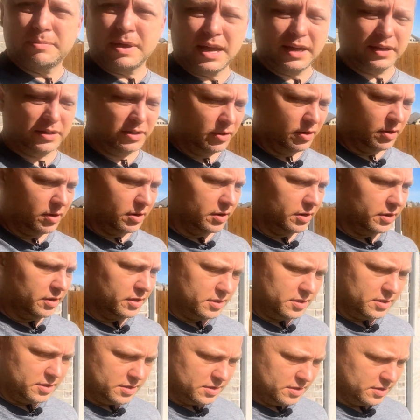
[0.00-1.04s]
backyard.
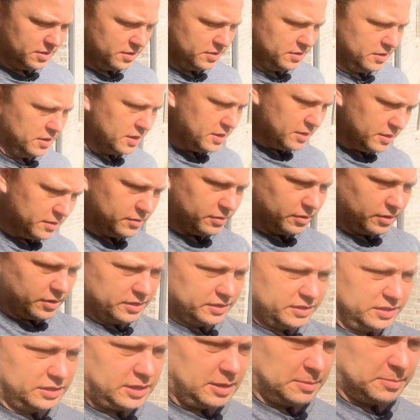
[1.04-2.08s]
Go ahead
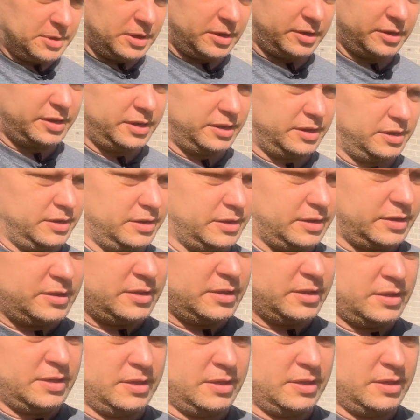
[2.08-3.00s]
and step out here and